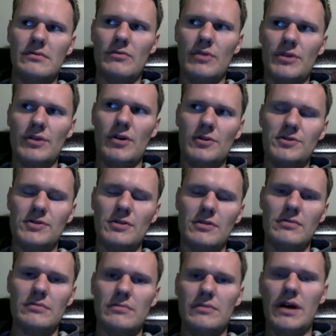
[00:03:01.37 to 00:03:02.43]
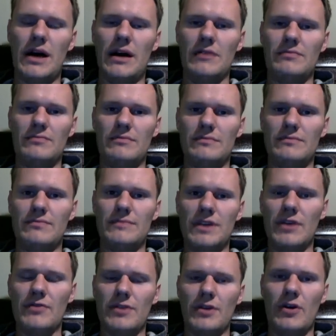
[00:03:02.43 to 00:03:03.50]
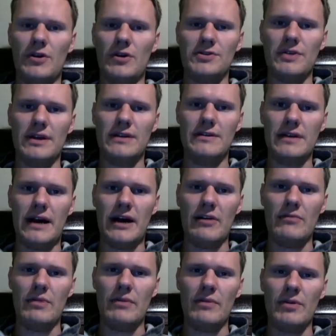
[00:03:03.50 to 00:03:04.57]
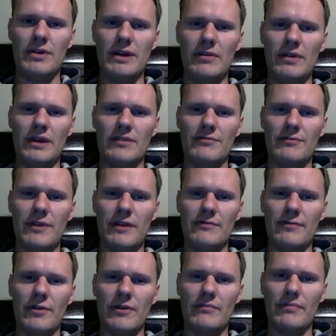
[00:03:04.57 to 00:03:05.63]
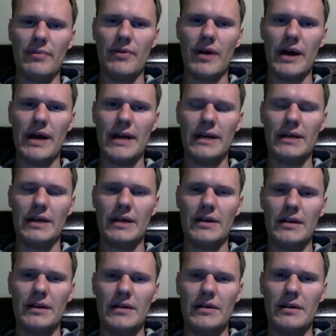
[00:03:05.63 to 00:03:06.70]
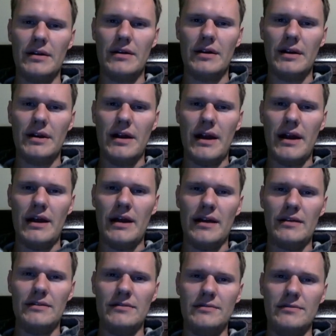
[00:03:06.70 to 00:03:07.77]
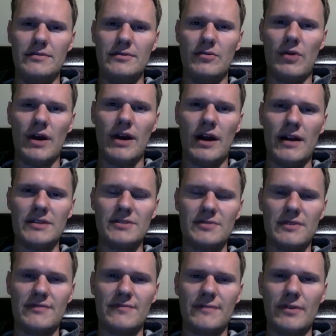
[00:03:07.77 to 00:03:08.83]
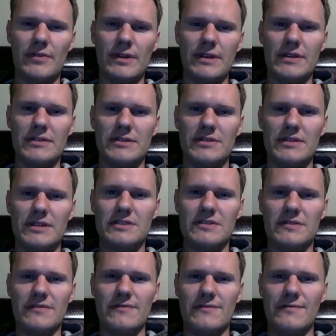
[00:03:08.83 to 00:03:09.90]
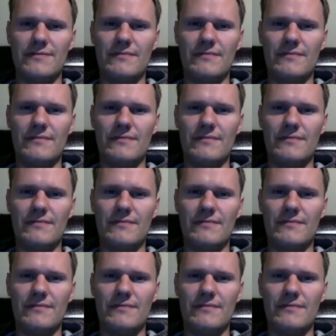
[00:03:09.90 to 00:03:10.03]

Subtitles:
where the altar, near the altar. And I remember kneeling in front of her and praying, and quite honestly feeling this sense of